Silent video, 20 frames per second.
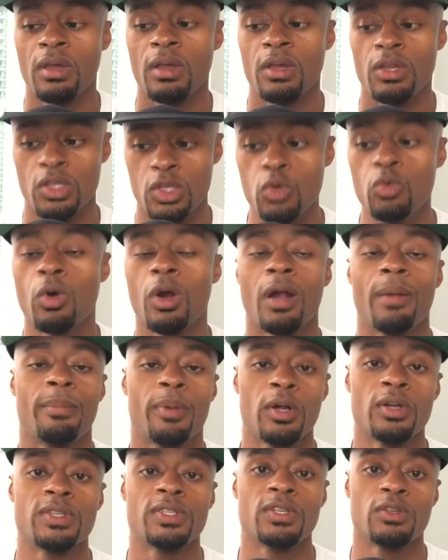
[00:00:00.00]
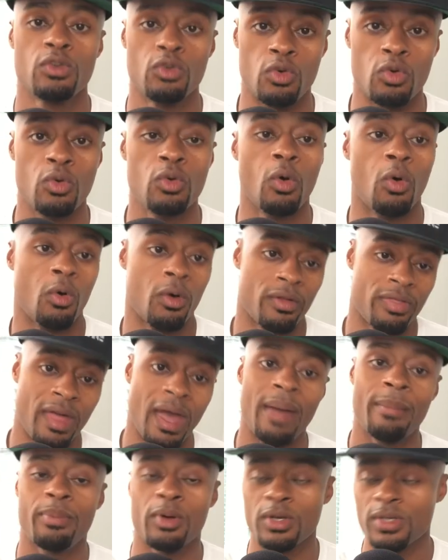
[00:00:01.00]
You are a person who, or
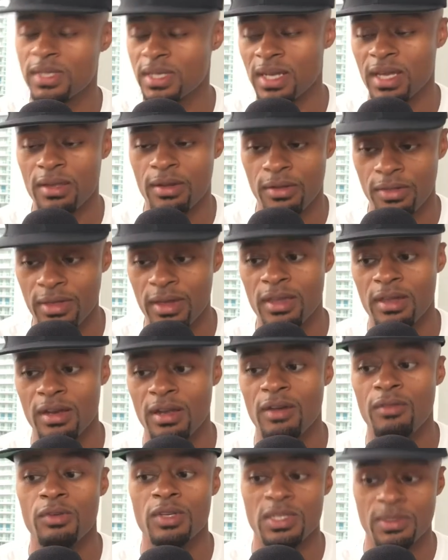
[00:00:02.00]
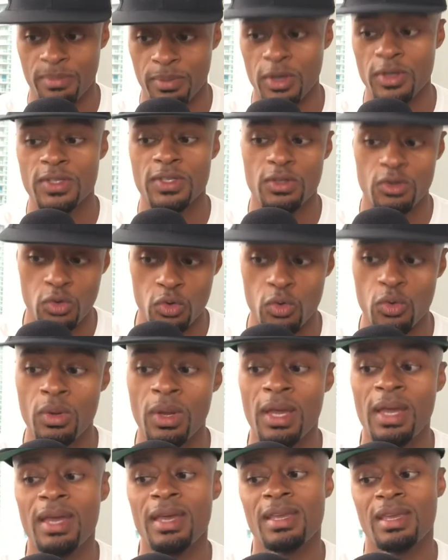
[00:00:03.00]
that person that you're thinking of, was a person who
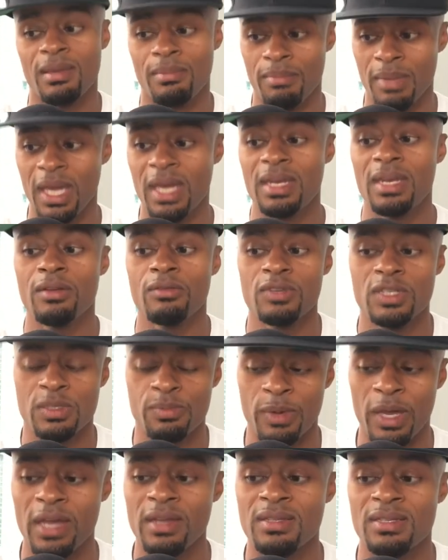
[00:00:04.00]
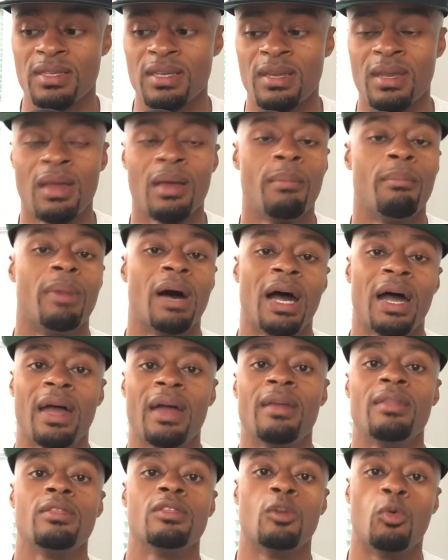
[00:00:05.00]
commanded respect
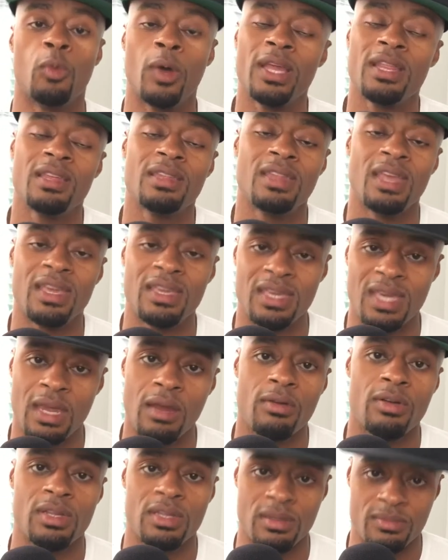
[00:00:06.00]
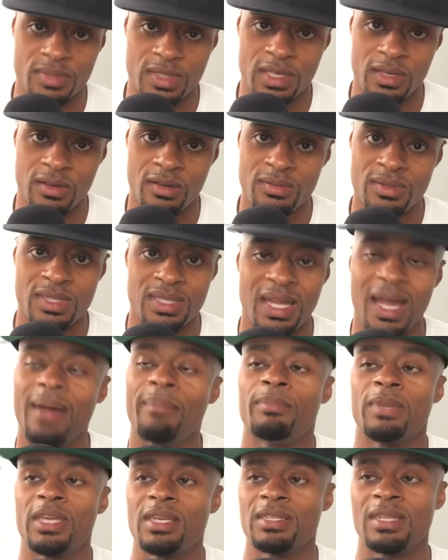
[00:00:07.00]
by the way that they carried themselves,
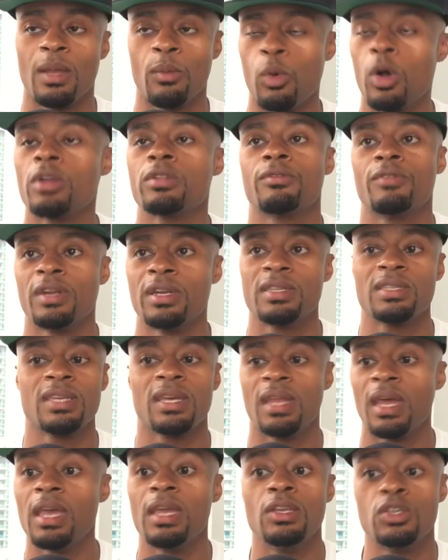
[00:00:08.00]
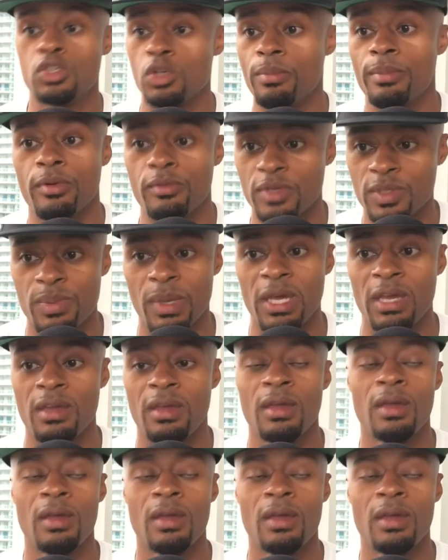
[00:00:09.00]
not because they walked around and said, hey, show me respect,